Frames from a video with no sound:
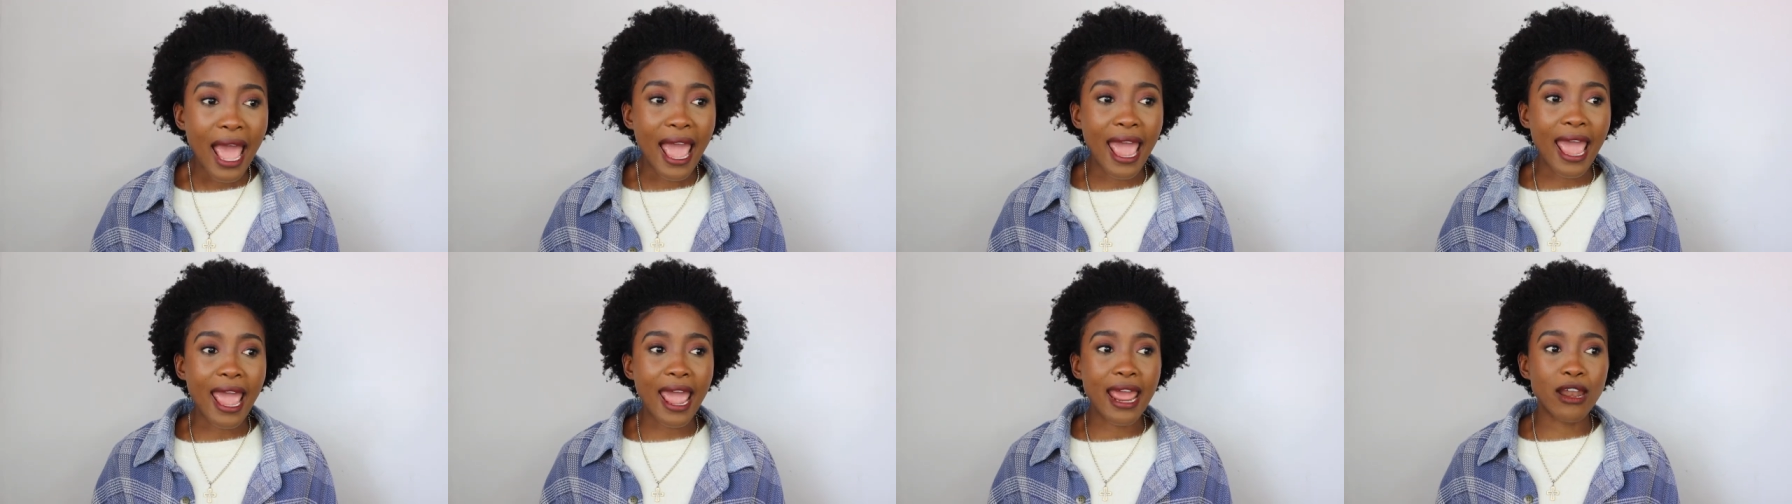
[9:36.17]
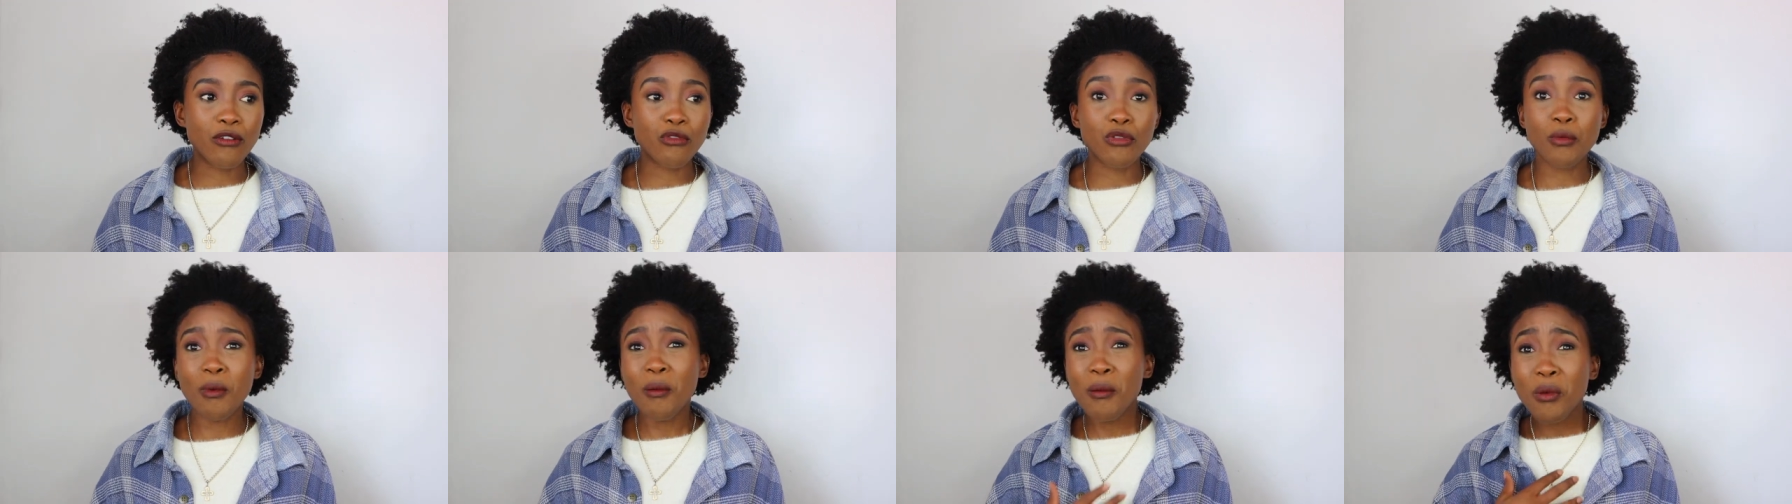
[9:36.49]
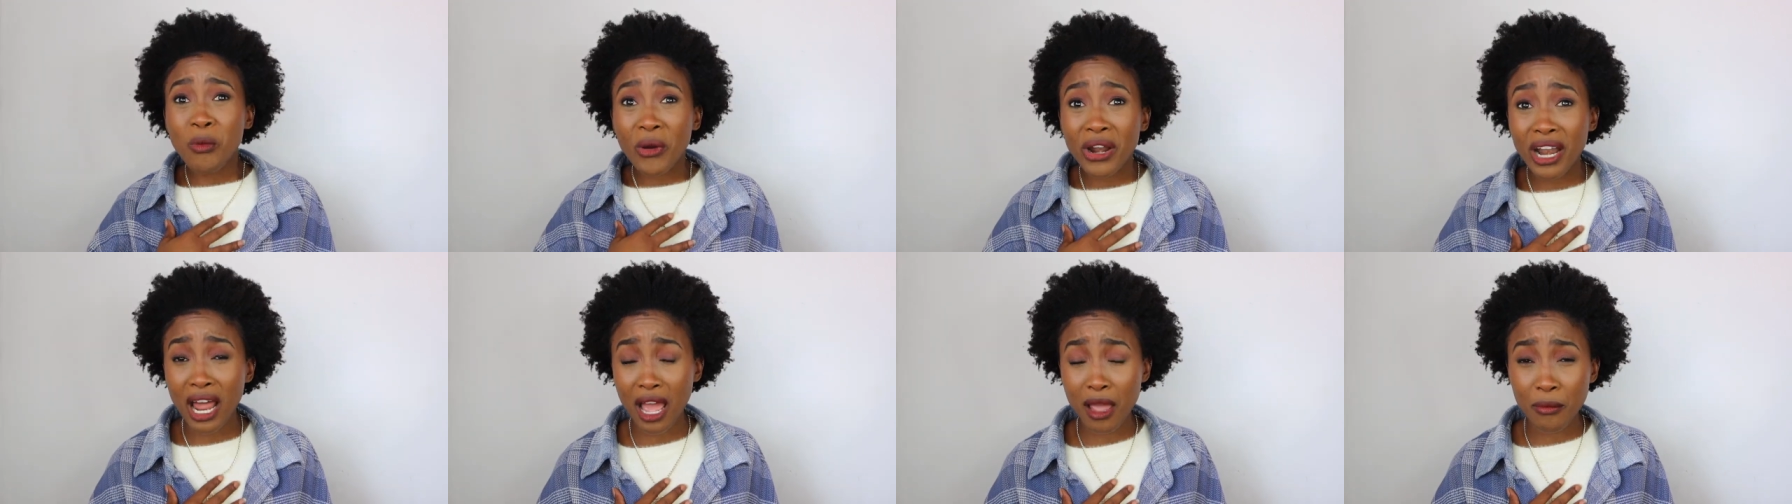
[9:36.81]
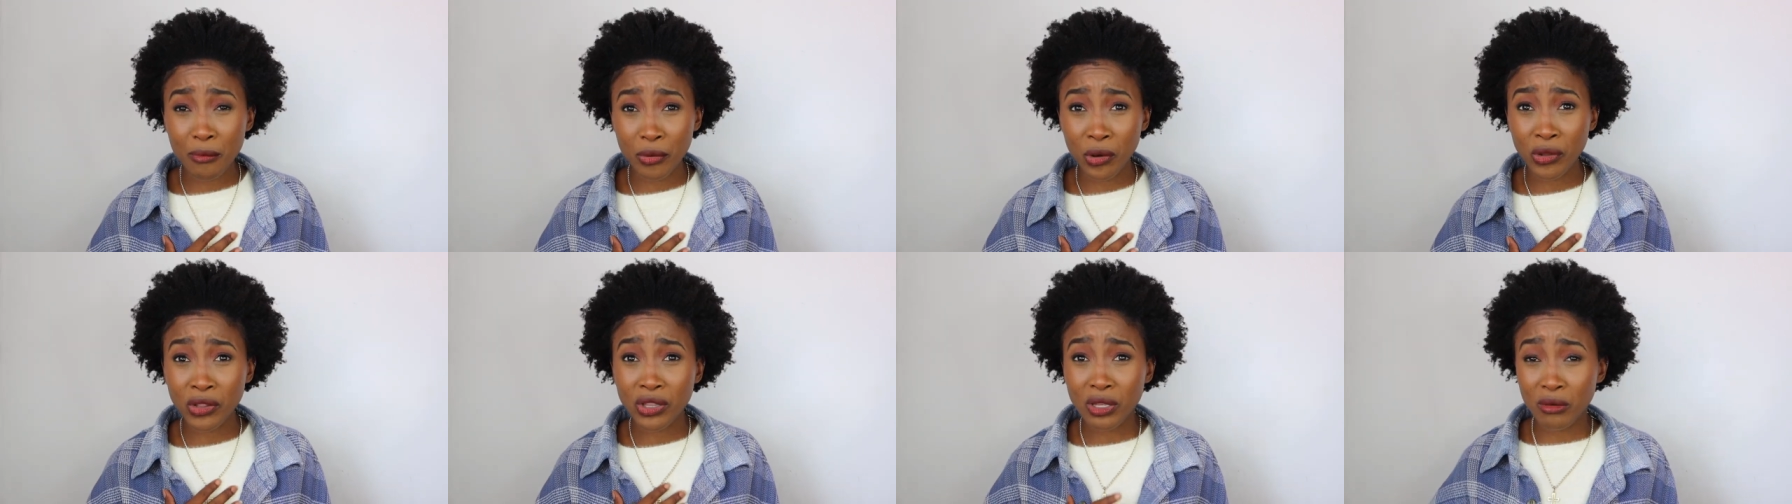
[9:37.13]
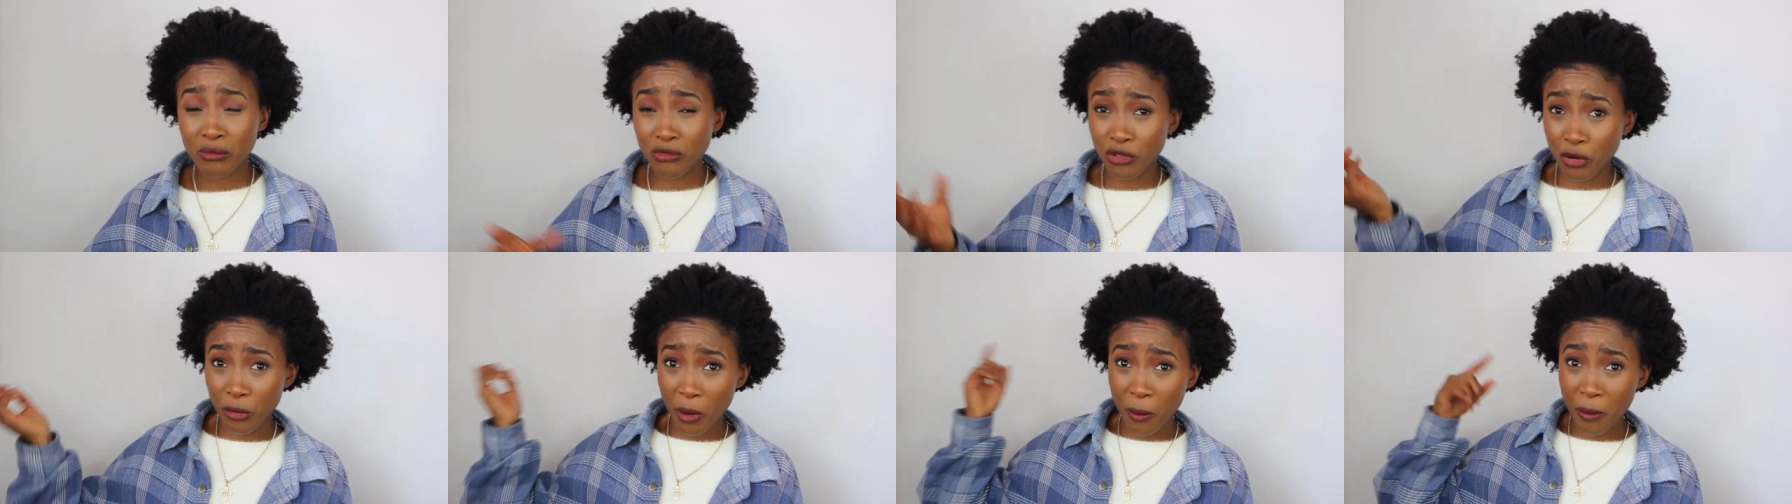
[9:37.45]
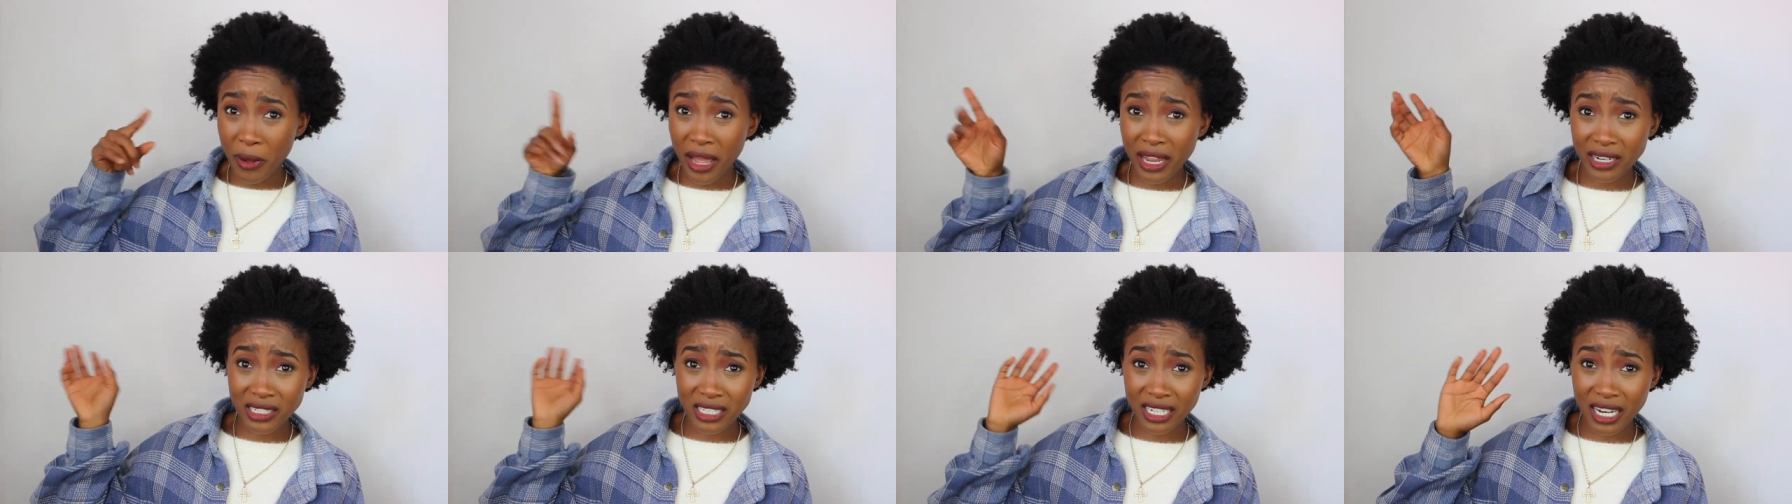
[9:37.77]
And remember when I bought them,
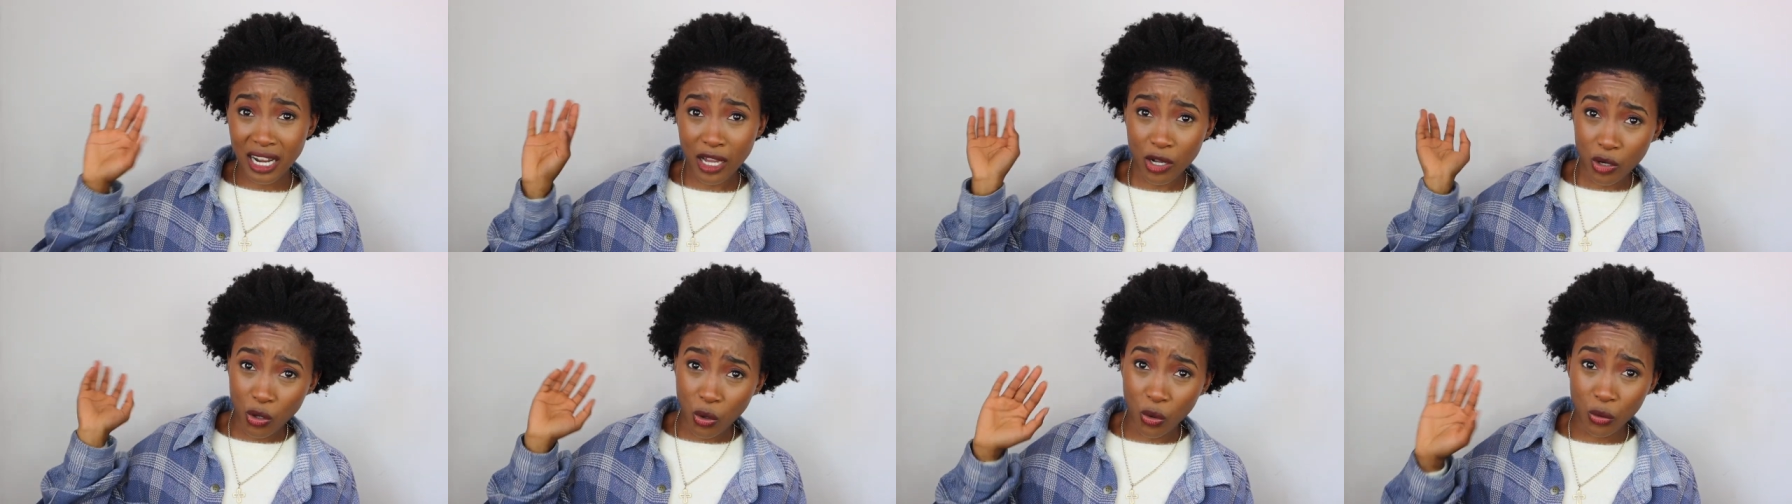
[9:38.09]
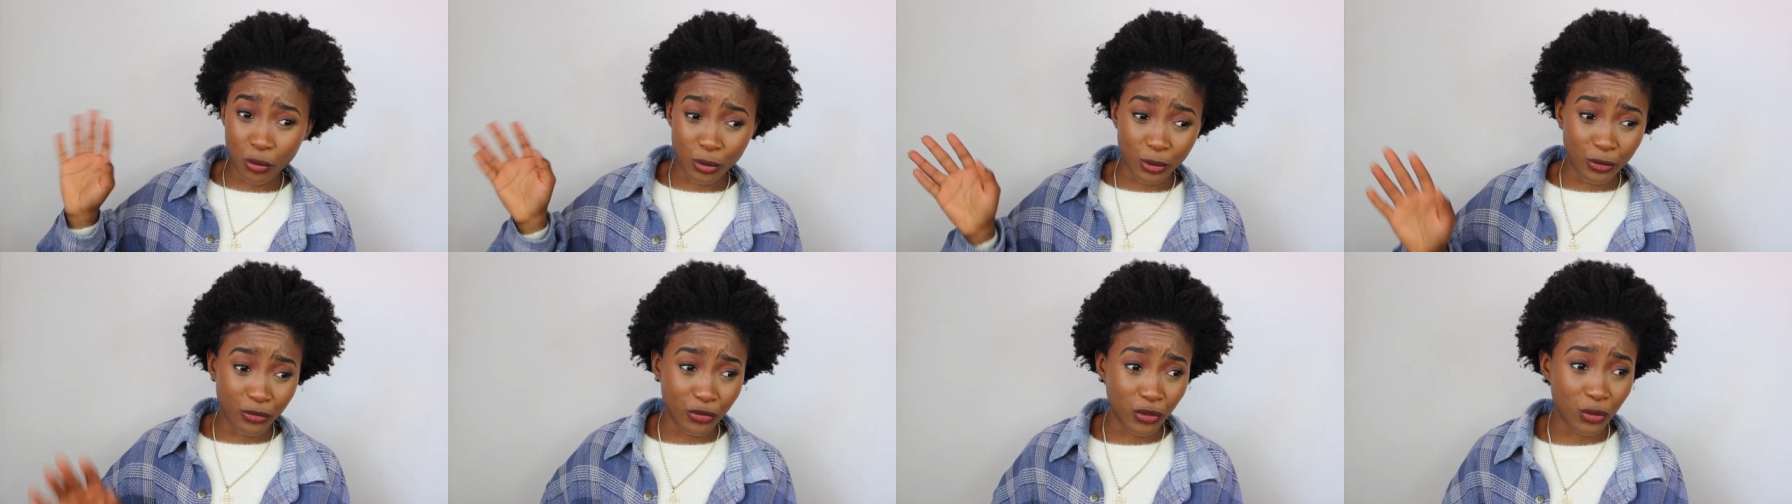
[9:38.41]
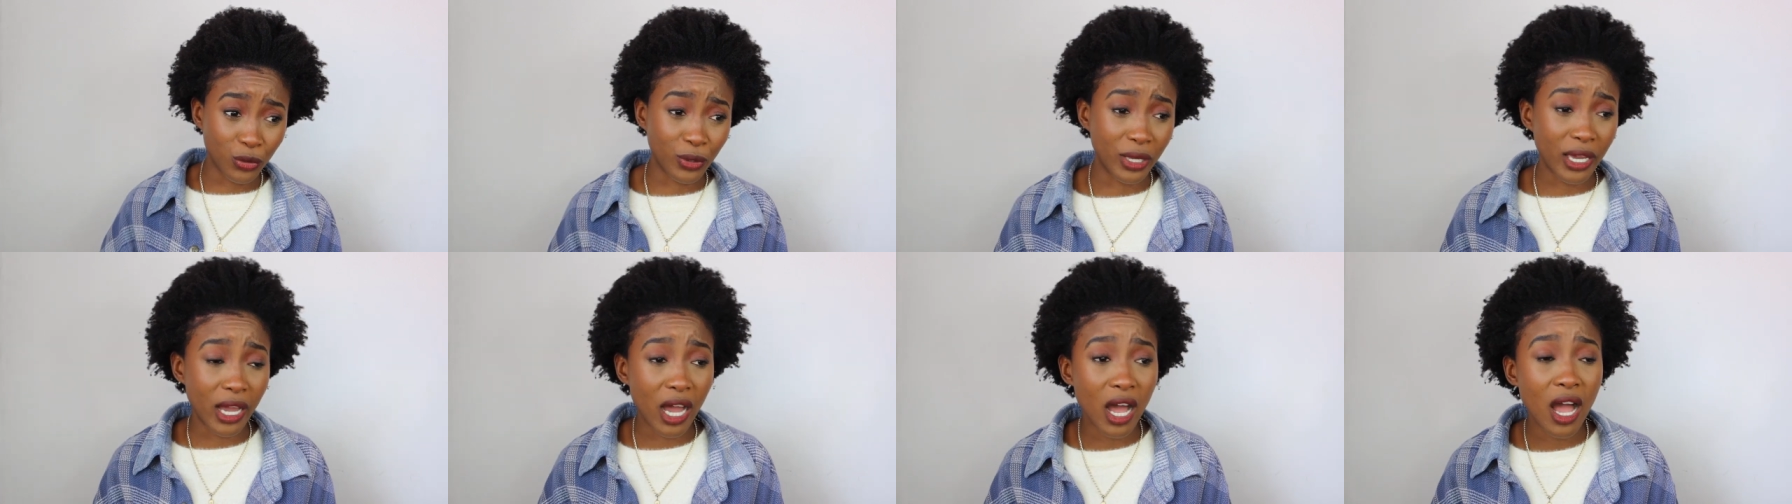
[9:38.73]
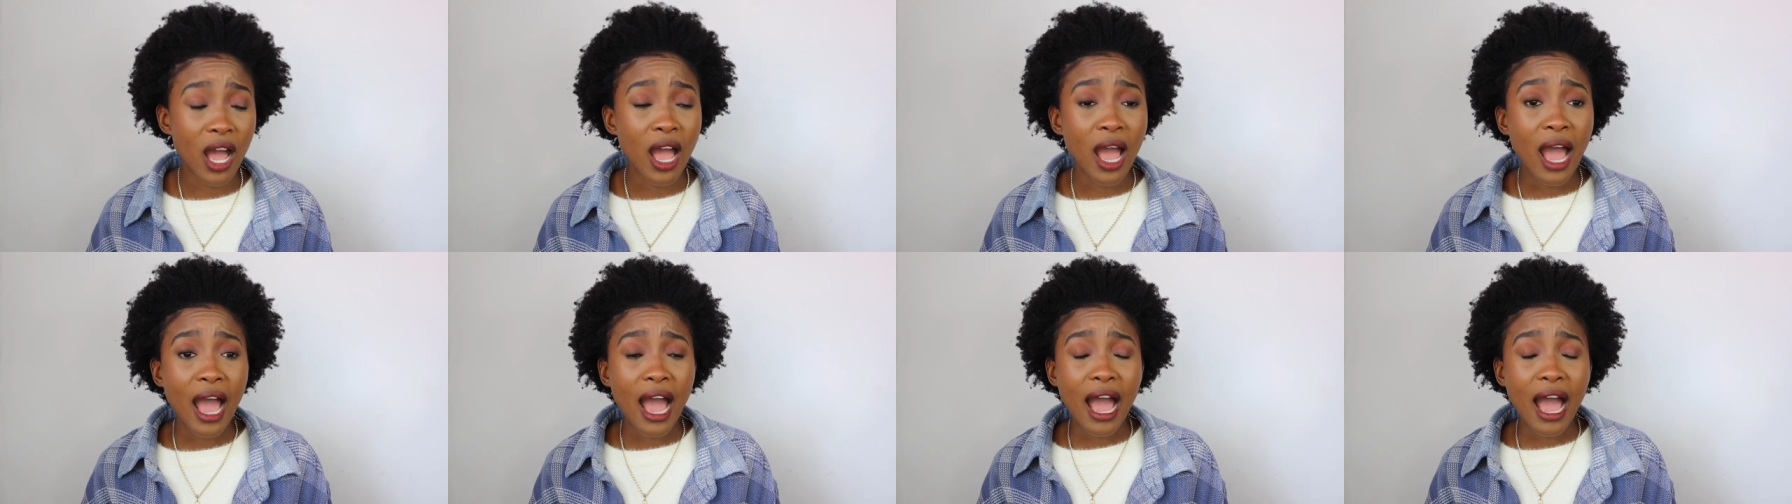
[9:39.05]
remember I did like a whole review here.